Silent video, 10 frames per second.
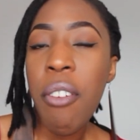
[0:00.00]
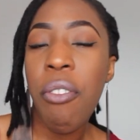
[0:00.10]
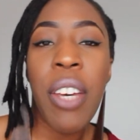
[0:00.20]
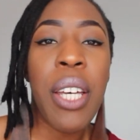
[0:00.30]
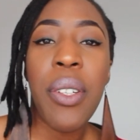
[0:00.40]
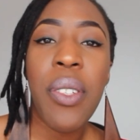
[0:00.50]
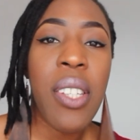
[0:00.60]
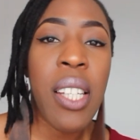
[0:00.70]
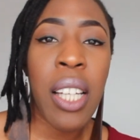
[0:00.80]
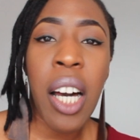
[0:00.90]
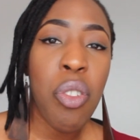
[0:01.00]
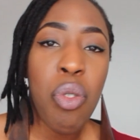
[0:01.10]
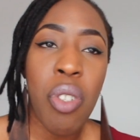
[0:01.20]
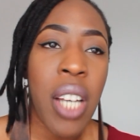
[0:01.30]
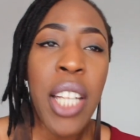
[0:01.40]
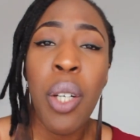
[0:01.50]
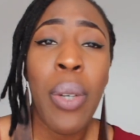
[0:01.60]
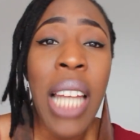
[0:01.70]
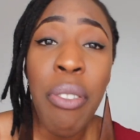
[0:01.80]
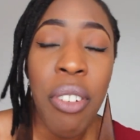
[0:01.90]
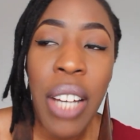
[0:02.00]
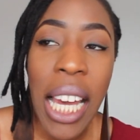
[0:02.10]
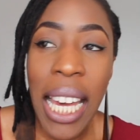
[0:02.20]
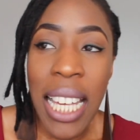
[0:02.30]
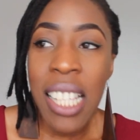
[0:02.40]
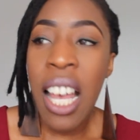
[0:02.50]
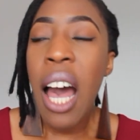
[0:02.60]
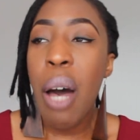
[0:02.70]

fields and countryside or whatever it is,